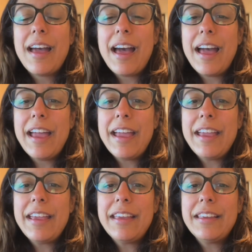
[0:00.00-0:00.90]

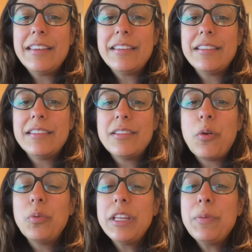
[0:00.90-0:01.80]
I
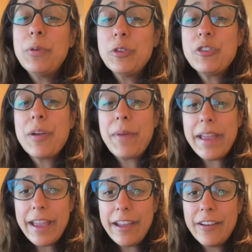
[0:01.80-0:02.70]
only blow dry my
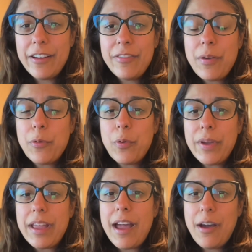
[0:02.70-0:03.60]
hair if I'm
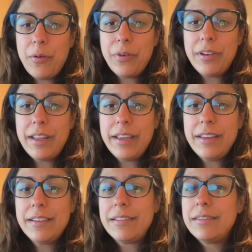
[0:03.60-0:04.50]
going out.
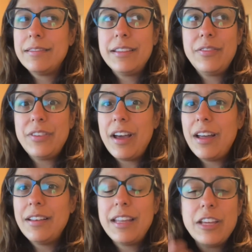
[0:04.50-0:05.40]
Like, if
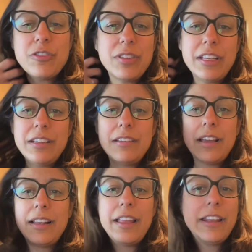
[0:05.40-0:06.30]
not, naturally,
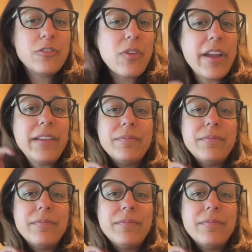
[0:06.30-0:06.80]
I let it dry.